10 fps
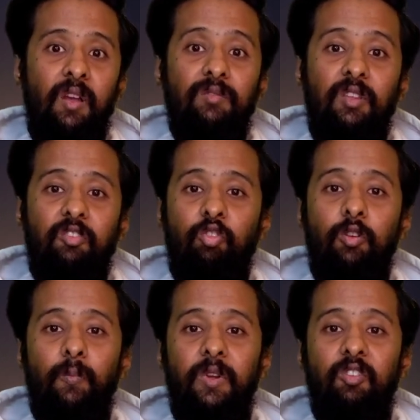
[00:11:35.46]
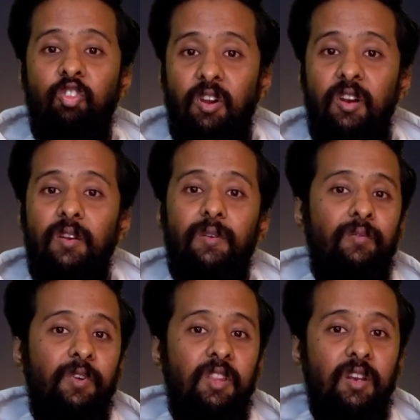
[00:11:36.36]
this should be shared
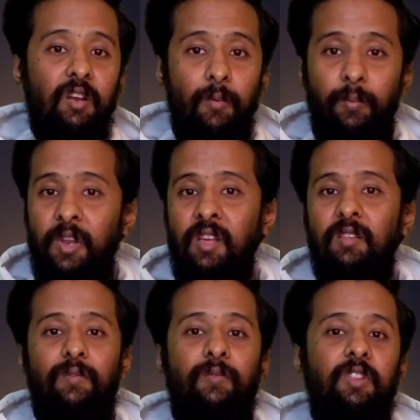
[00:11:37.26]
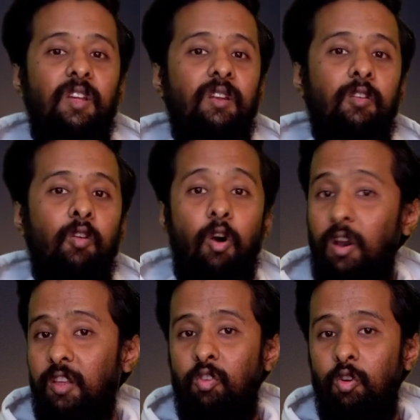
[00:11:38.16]
within companies, within
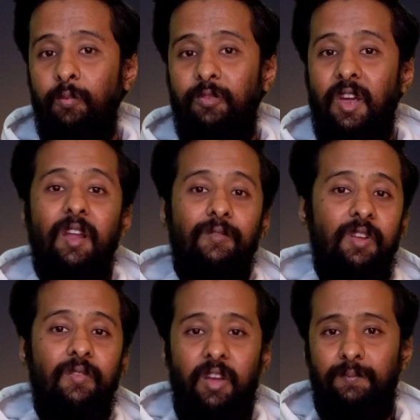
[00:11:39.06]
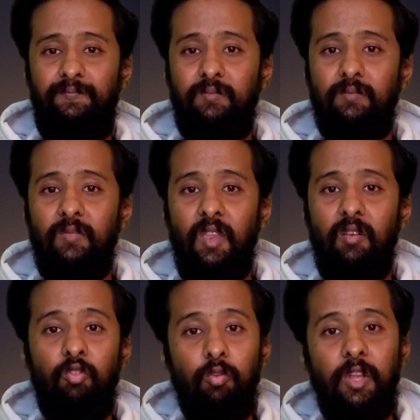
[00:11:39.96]
college groups, and everywhere
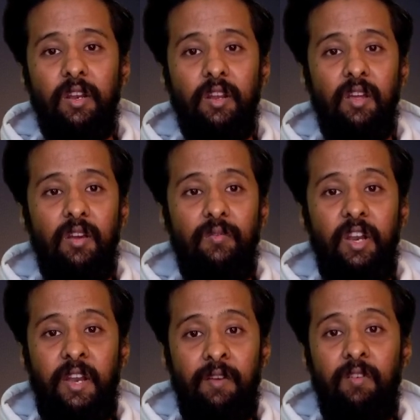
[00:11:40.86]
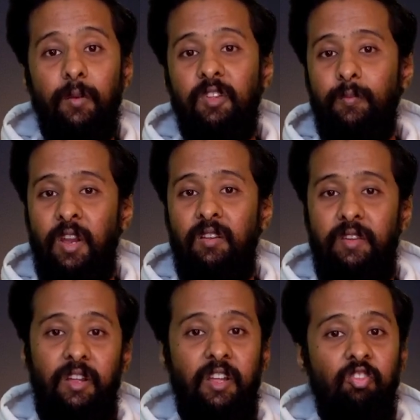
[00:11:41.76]
so that we develop this
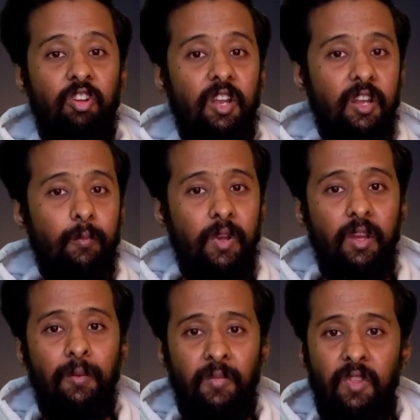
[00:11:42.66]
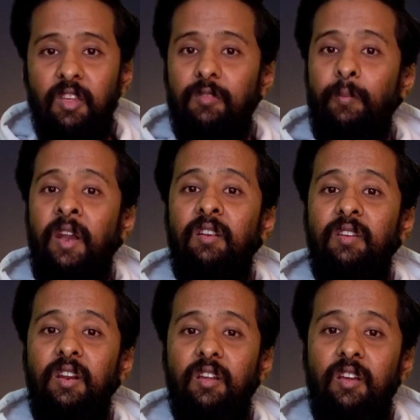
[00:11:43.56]
mindset. Engineering may this
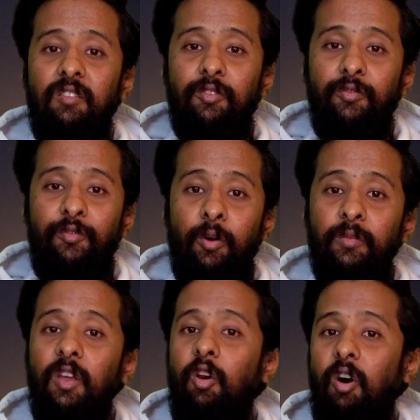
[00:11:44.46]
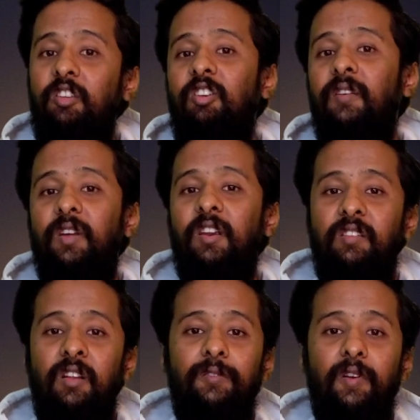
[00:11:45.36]
mindset is from the college level
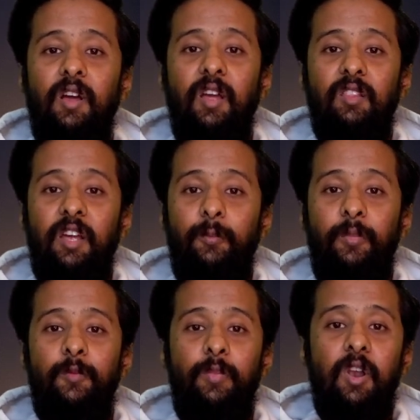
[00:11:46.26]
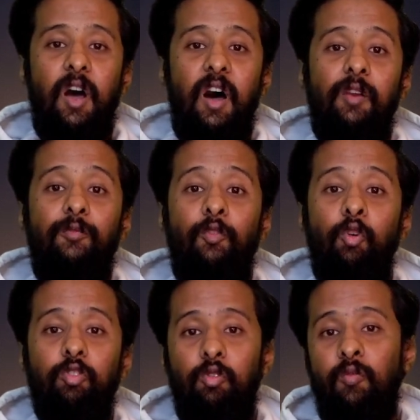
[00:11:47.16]
itself that people are
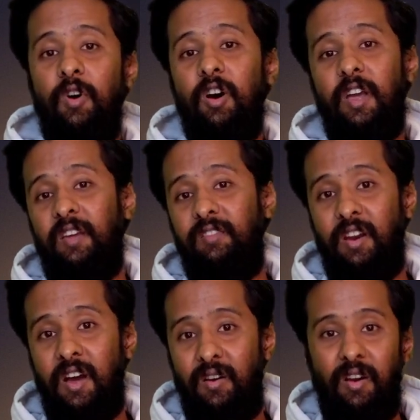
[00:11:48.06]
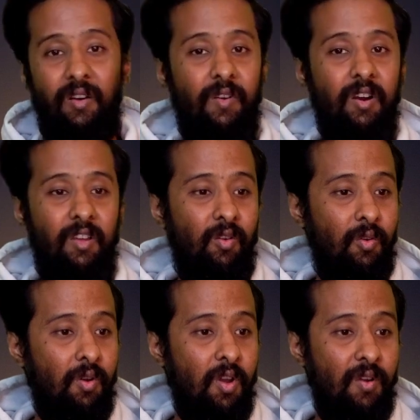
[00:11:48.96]
forced to work extra uh, work you
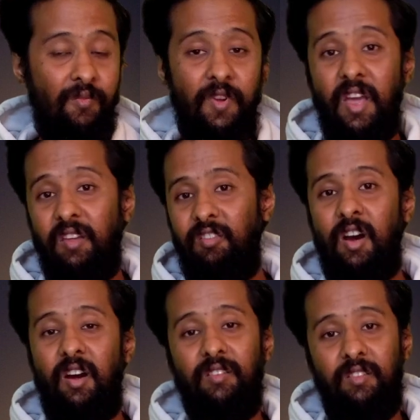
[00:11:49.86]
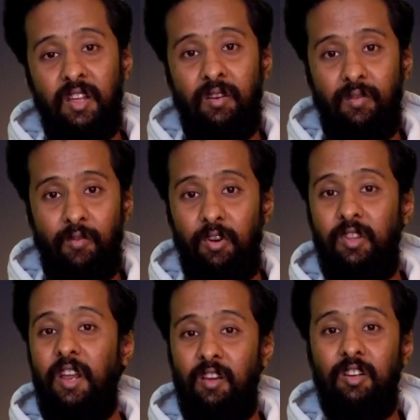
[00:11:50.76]
know way extra hours than what
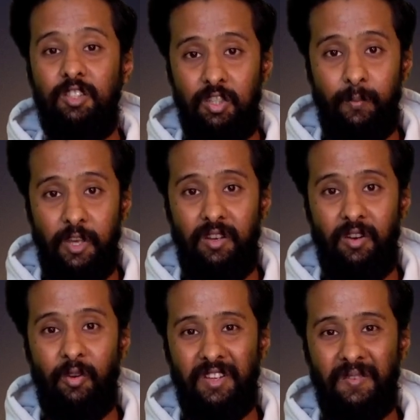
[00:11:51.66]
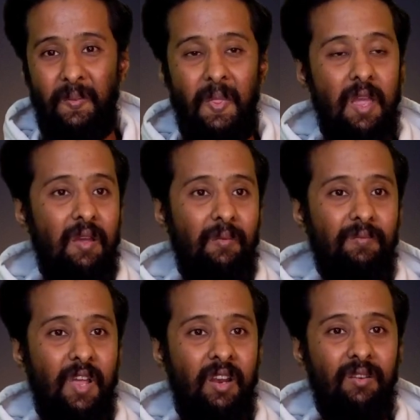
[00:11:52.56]
they regular should be doing
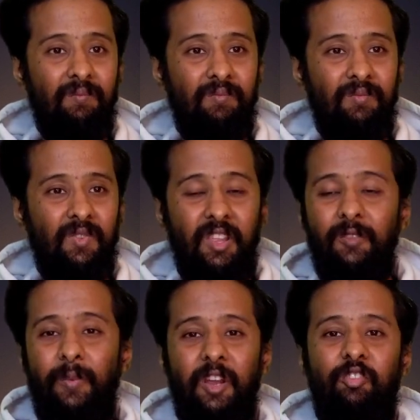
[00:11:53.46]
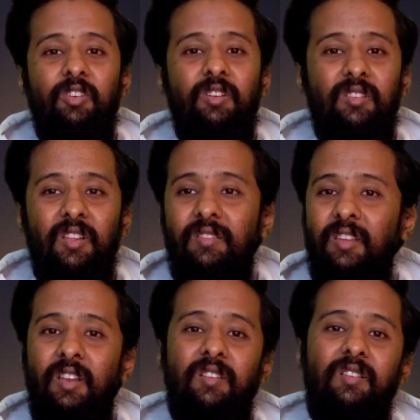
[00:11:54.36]
and this pressure this
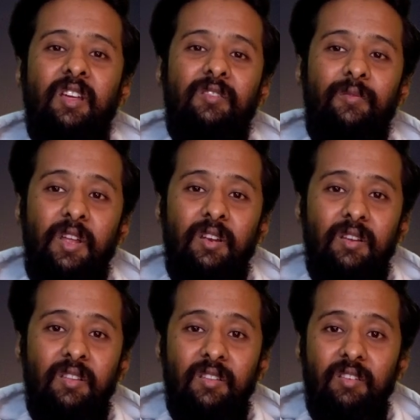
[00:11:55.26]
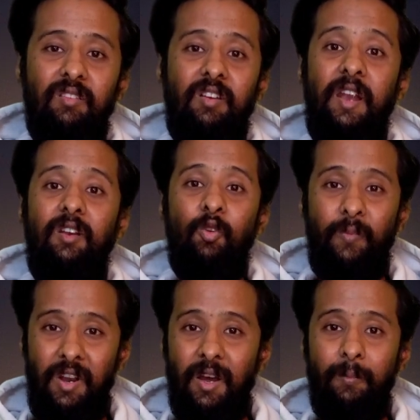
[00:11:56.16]
seriousness when this is tried to
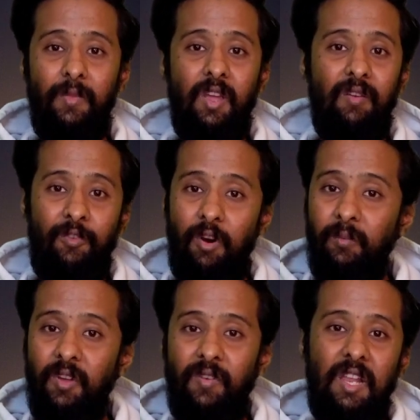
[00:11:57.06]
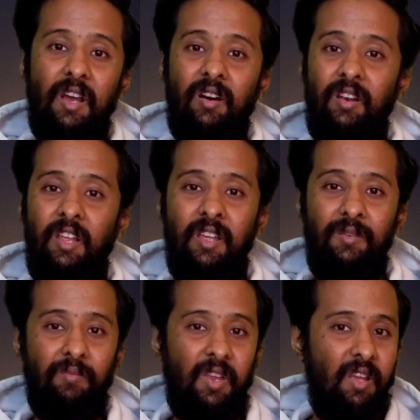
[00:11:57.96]
build up from the very
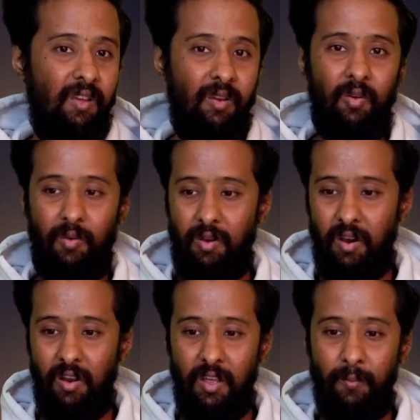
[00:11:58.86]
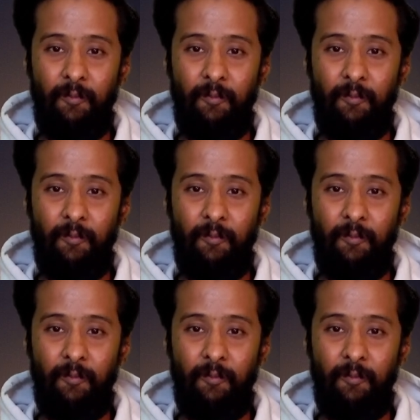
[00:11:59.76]
early you know early